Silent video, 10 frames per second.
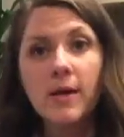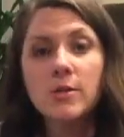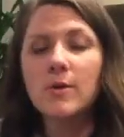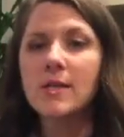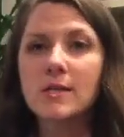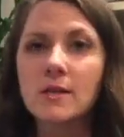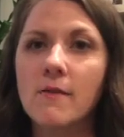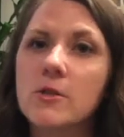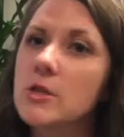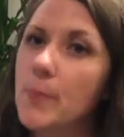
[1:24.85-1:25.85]
So he
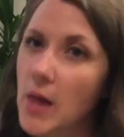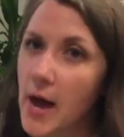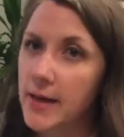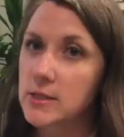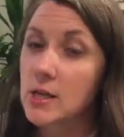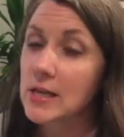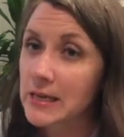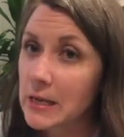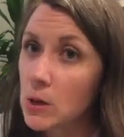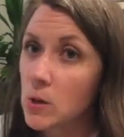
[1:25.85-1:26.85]
discovers a plot to
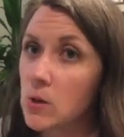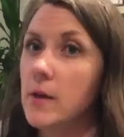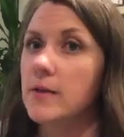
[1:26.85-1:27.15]
kill